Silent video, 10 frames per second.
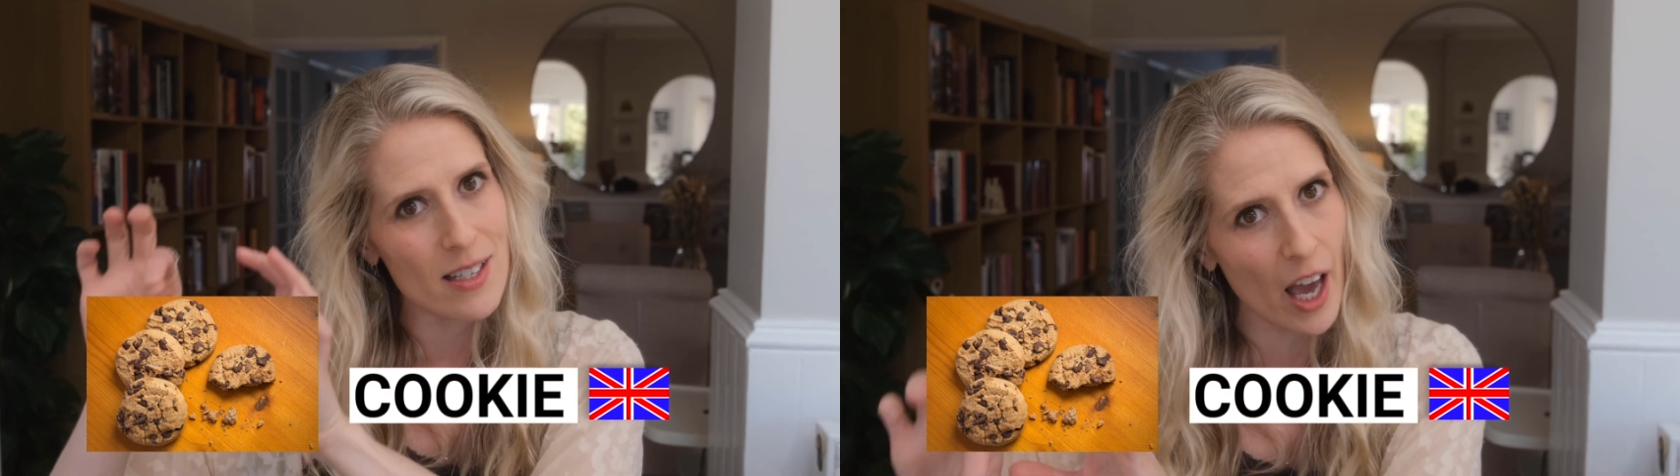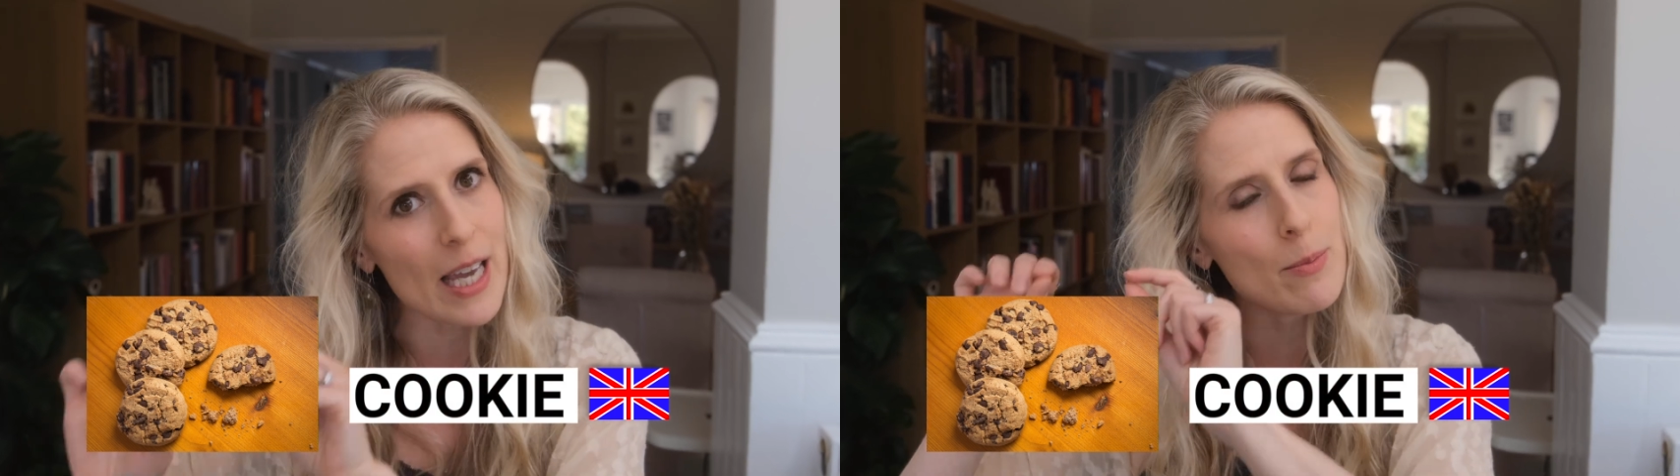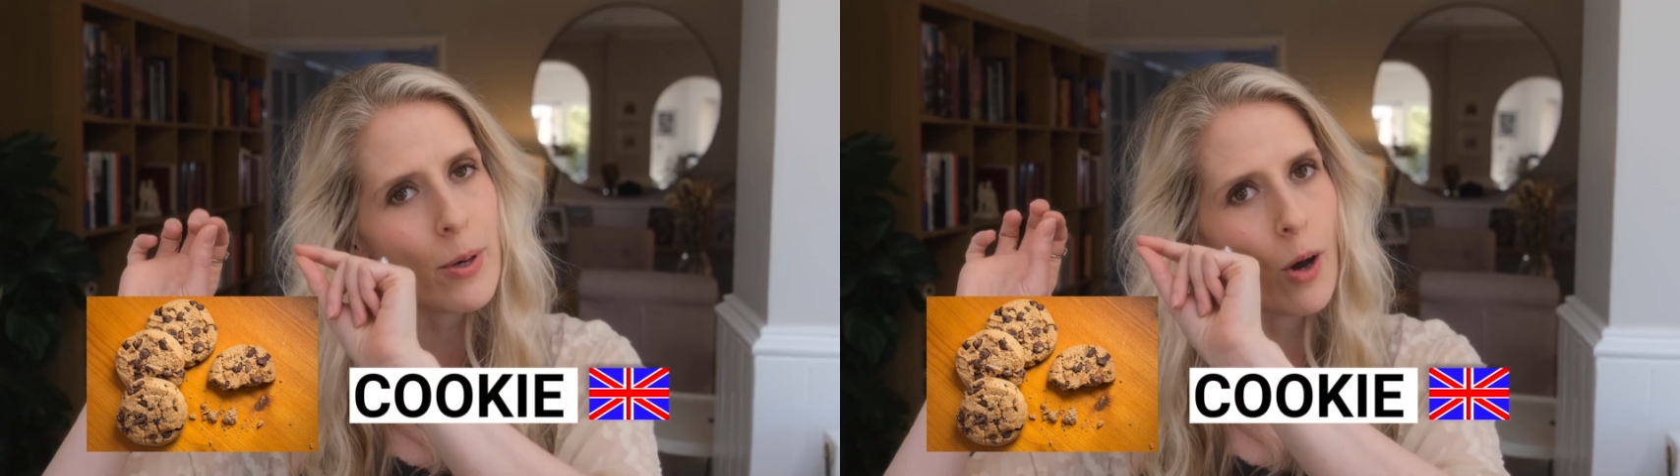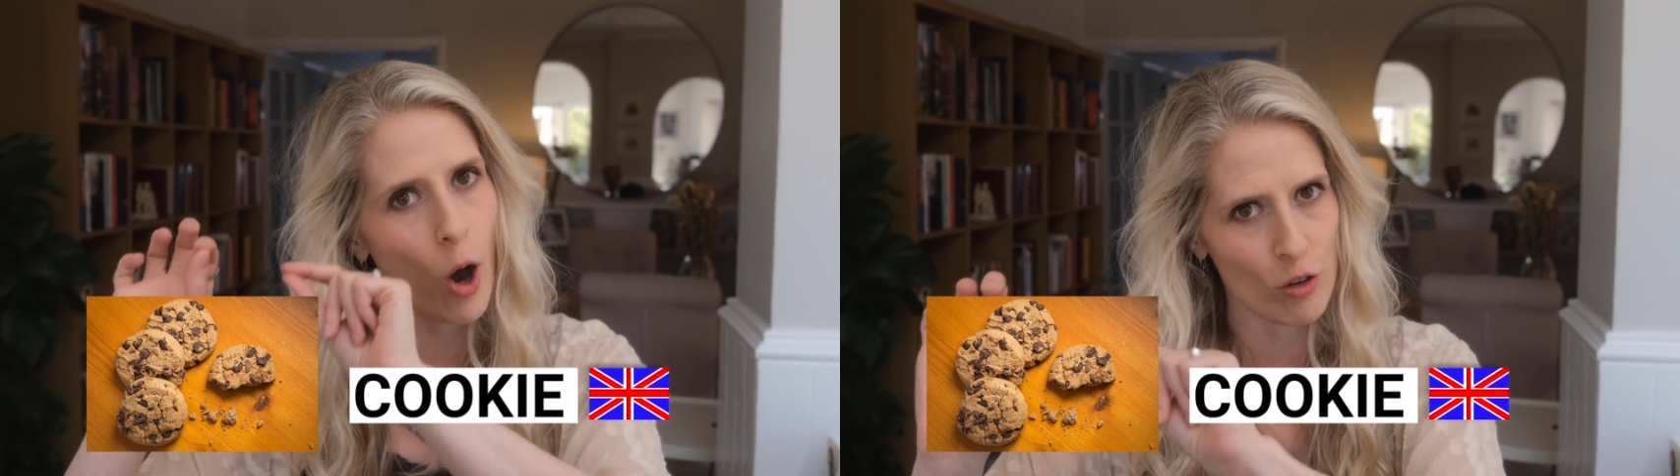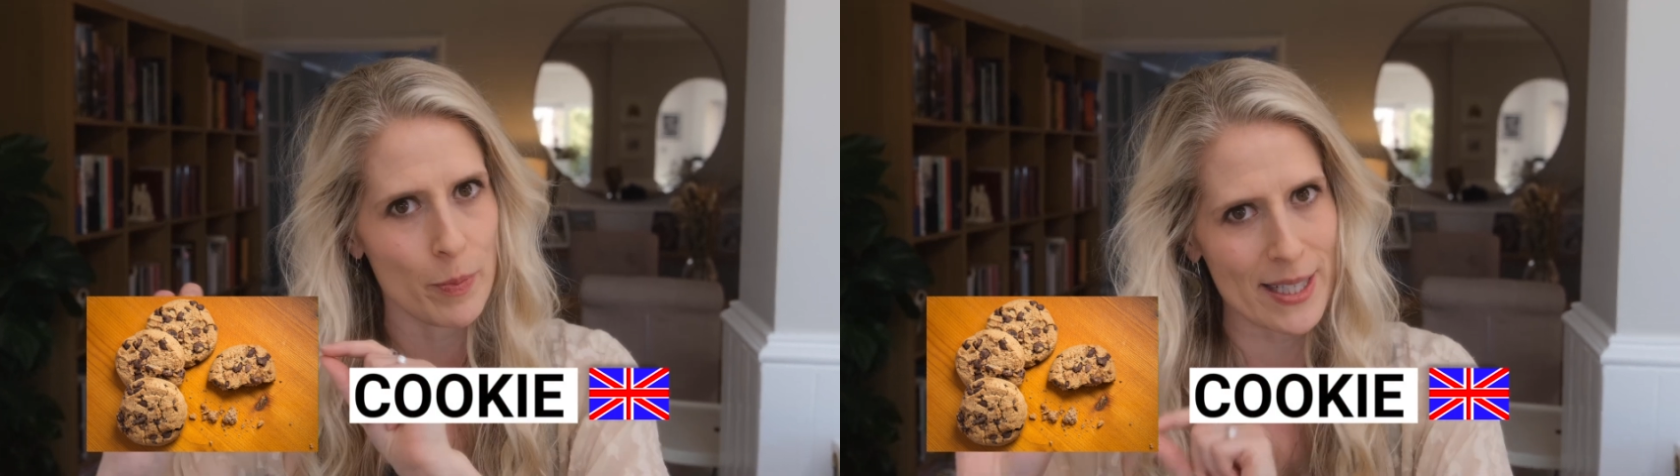type
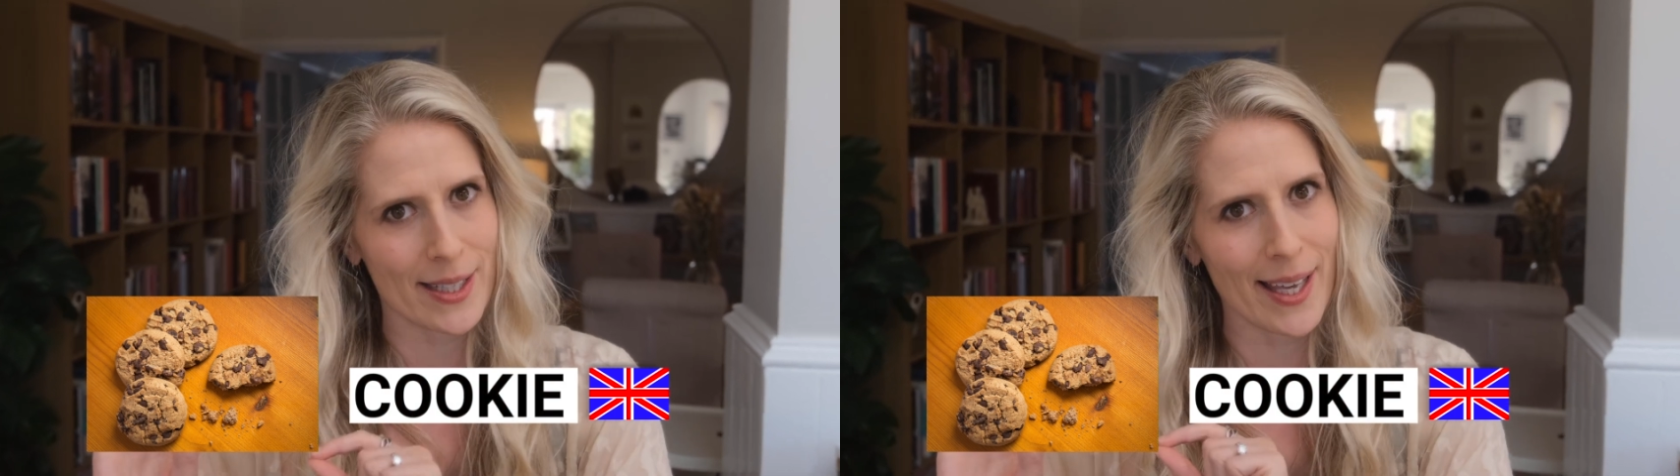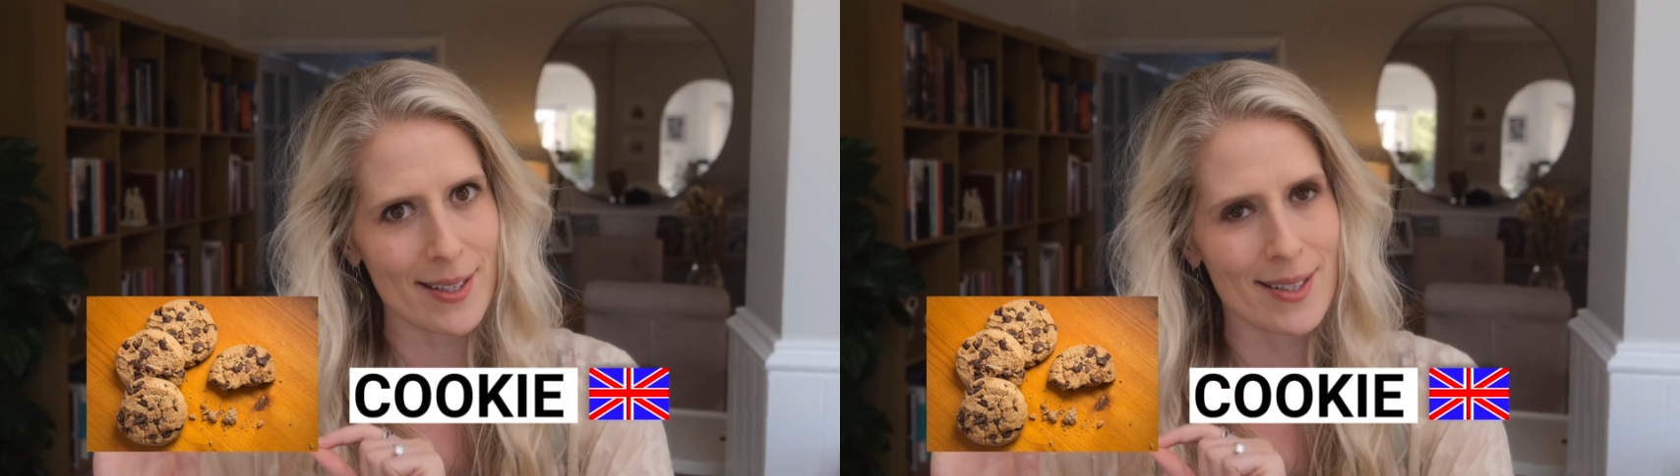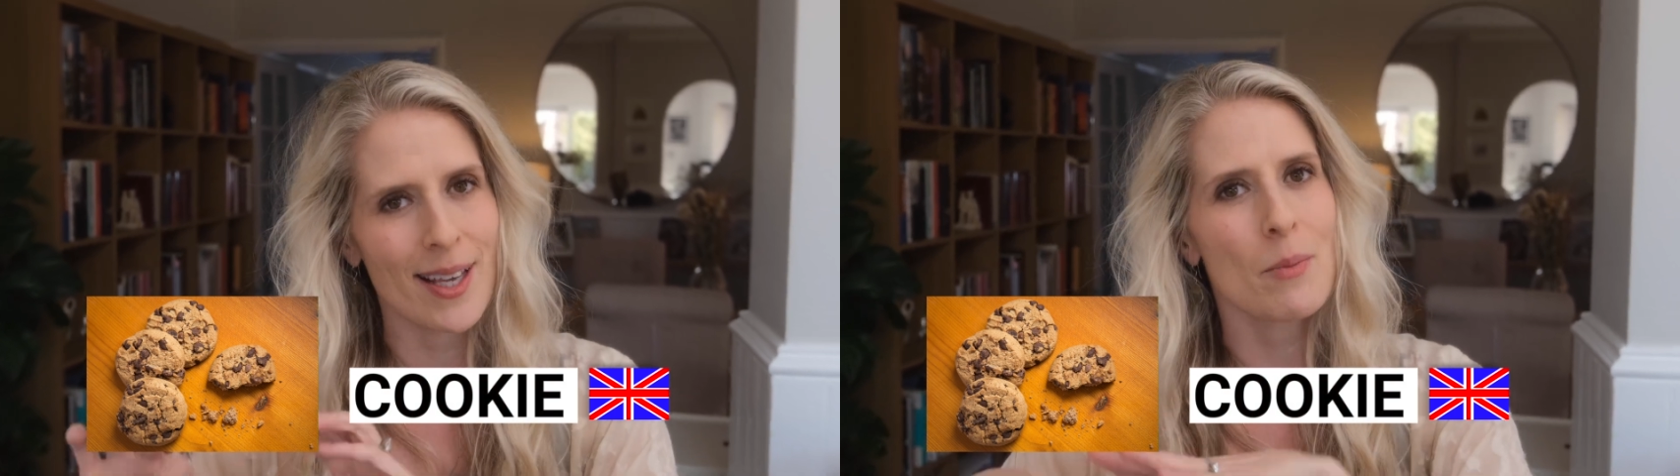of biscuit.